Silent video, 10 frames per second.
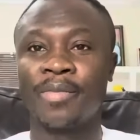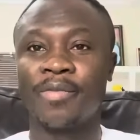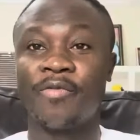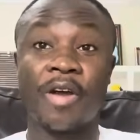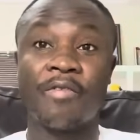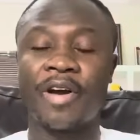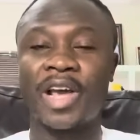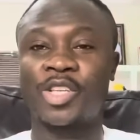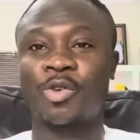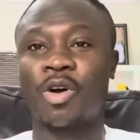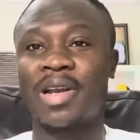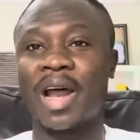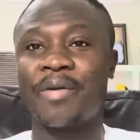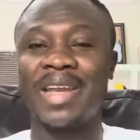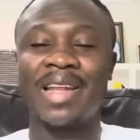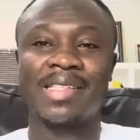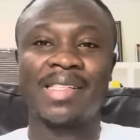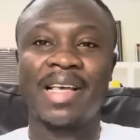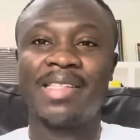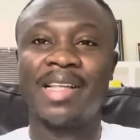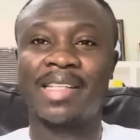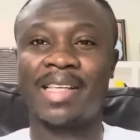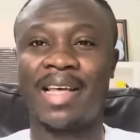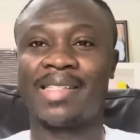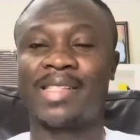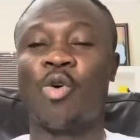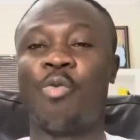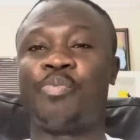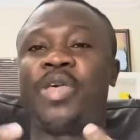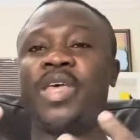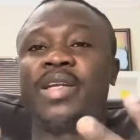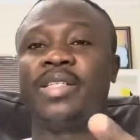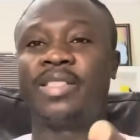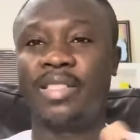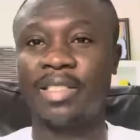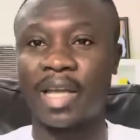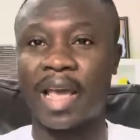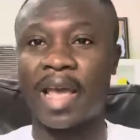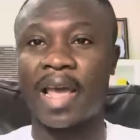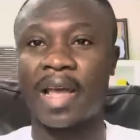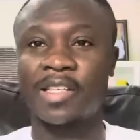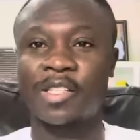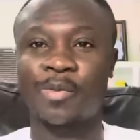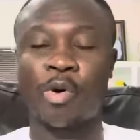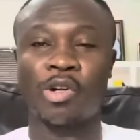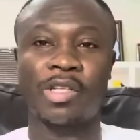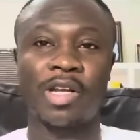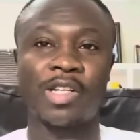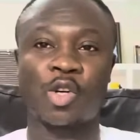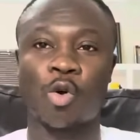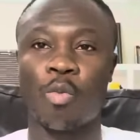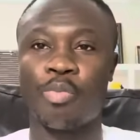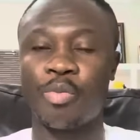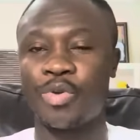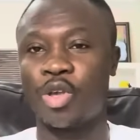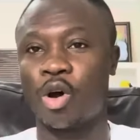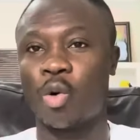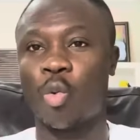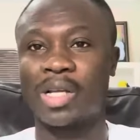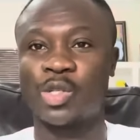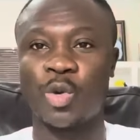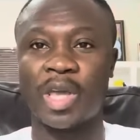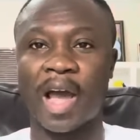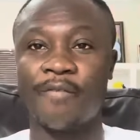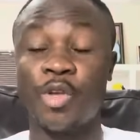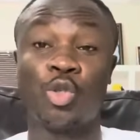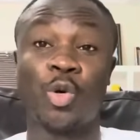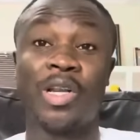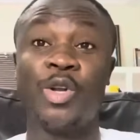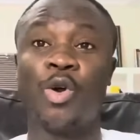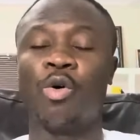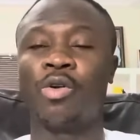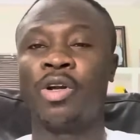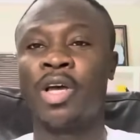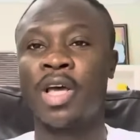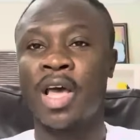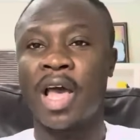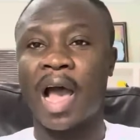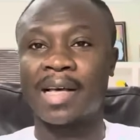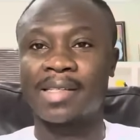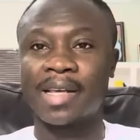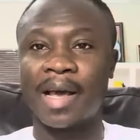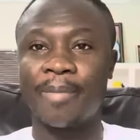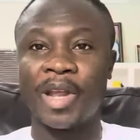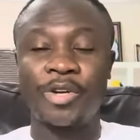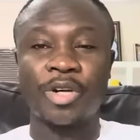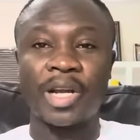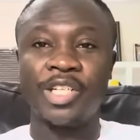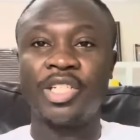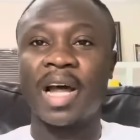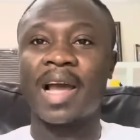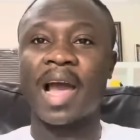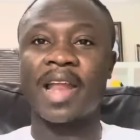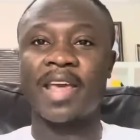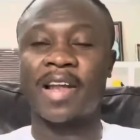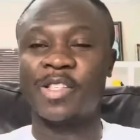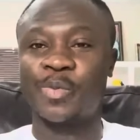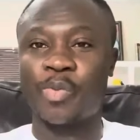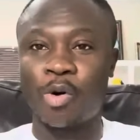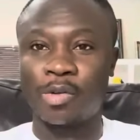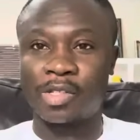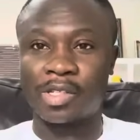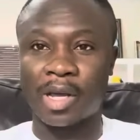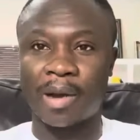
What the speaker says: Very extraordinary in the sense that it's opened the sporting scope beyond what we have usually known as the traditional Ghanaian sports.